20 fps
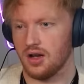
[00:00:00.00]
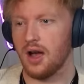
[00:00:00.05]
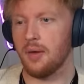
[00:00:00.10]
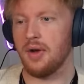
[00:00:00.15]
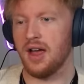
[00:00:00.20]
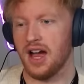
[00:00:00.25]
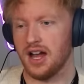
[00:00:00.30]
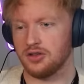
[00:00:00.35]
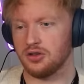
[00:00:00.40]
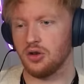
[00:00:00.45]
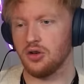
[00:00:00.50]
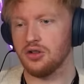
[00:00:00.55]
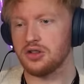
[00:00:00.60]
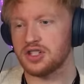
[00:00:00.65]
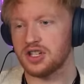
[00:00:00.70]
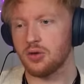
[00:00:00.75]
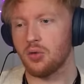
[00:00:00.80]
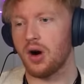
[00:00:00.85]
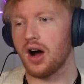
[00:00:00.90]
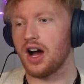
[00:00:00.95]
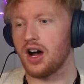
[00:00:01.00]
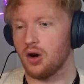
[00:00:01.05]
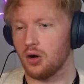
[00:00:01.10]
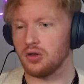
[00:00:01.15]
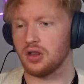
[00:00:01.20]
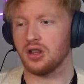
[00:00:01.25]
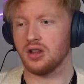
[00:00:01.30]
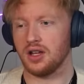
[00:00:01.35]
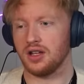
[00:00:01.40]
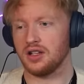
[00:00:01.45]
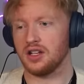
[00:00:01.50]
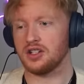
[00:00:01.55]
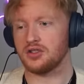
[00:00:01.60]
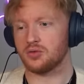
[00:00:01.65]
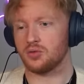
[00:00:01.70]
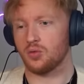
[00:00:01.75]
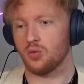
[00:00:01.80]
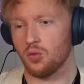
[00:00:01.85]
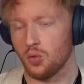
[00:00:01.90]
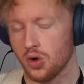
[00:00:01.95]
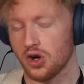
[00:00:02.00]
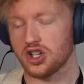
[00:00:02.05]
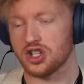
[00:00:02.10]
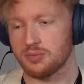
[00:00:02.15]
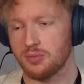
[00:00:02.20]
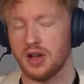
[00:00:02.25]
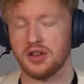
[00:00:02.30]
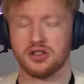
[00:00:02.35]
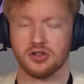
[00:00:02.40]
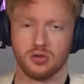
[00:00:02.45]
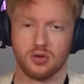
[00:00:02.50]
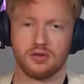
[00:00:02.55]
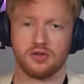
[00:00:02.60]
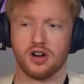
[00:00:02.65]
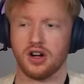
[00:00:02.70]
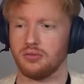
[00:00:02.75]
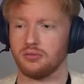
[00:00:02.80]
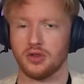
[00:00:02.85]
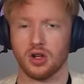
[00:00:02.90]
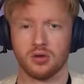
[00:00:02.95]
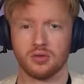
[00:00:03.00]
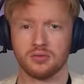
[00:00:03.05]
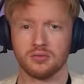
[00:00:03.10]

I mean, I do see why all the ladies were smitten over him now.